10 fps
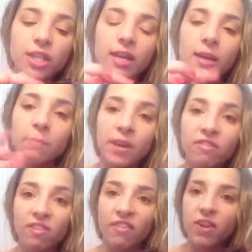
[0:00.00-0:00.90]
take a big
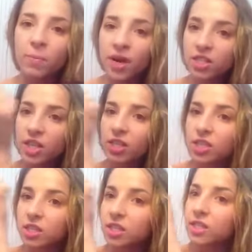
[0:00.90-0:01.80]
fluffy brush and
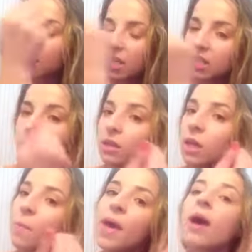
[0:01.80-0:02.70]
just dust a
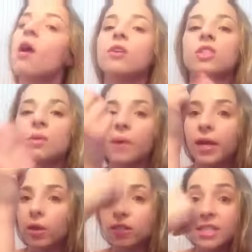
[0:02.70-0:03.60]
little bit onto
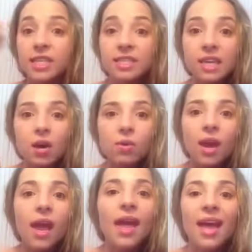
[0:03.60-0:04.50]
my T-zone.
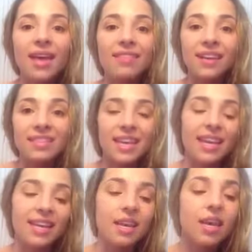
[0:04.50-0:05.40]
And that's
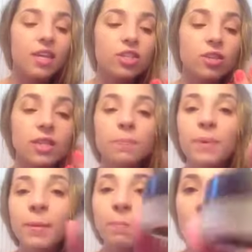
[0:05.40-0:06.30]
it. So this
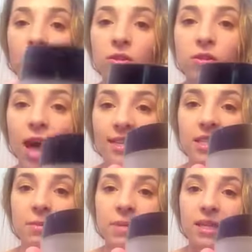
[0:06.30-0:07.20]
big bottle
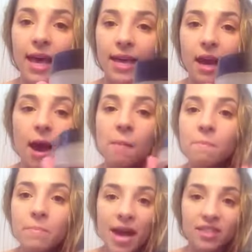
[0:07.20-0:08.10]
lasted me like a
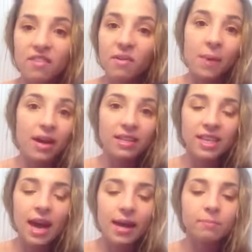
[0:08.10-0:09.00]
massive amount of
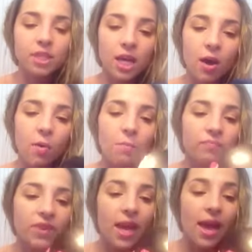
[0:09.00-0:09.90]
time. So
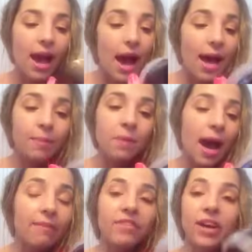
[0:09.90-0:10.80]

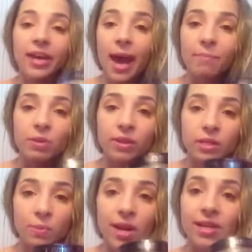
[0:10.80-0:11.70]
I'm very happy with
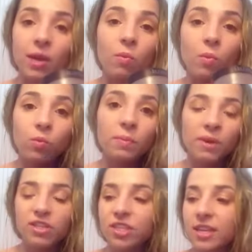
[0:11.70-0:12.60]
this product. I will
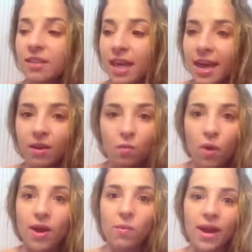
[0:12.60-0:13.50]
repurchase it like
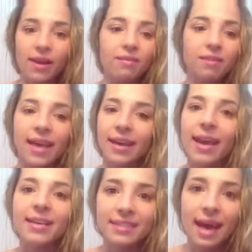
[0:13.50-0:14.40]
right away, like
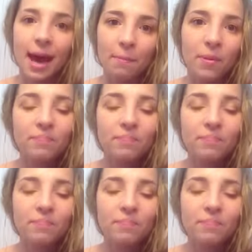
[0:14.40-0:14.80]
ASAP,